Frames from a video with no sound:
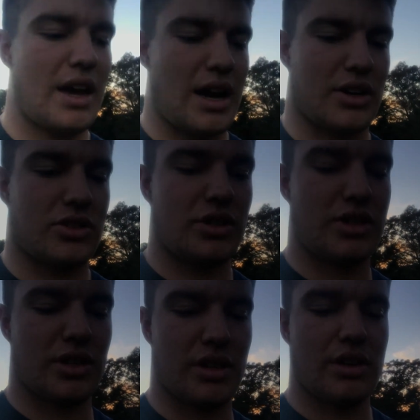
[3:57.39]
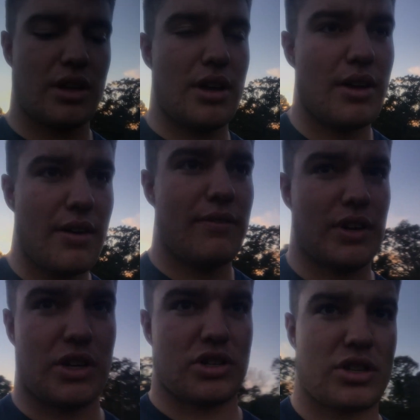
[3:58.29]
actually, to
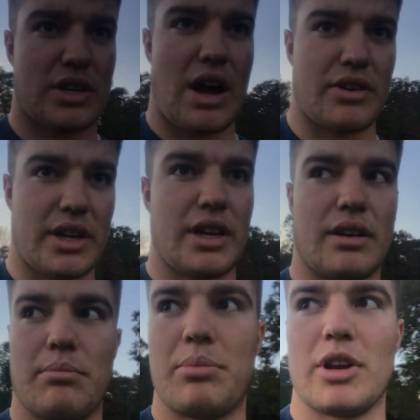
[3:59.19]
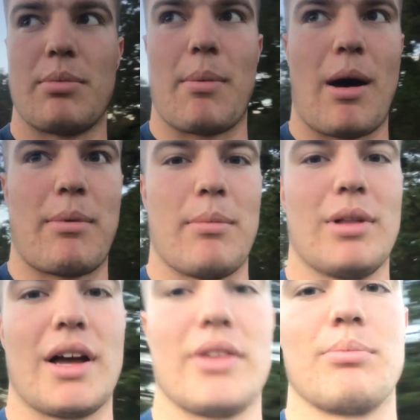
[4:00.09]
finish scouting and put up a pop-up
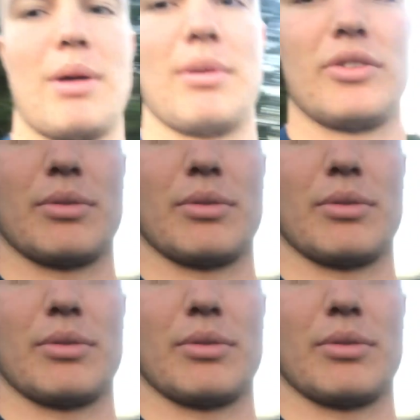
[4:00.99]
blind, maybe